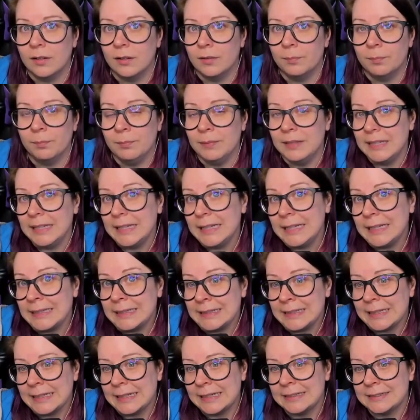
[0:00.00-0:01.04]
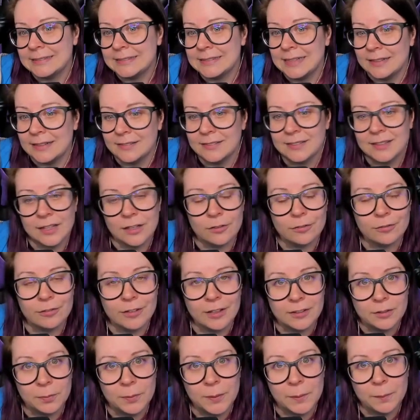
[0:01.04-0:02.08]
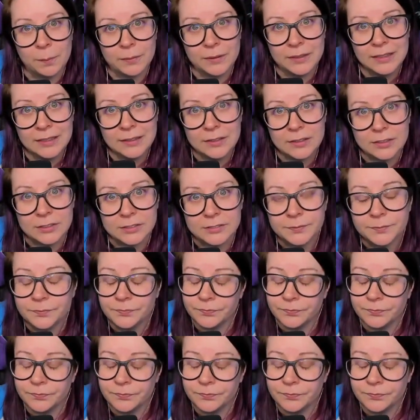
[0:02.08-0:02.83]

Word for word: mean that it's not scary for other people either.